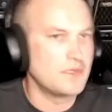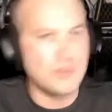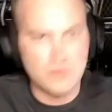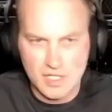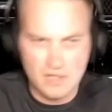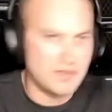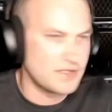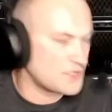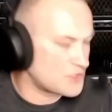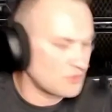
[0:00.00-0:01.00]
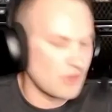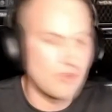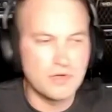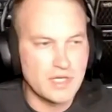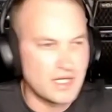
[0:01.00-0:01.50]
You hear his
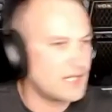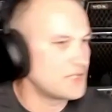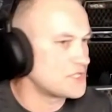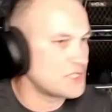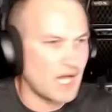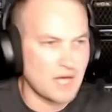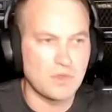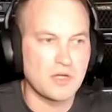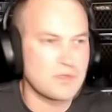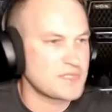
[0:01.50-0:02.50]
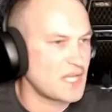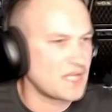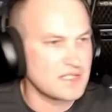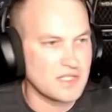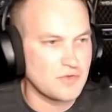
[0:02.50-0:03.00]
droning. It is John 100% on
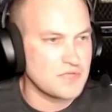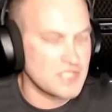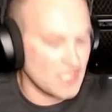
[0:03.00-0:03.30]
the acoustic.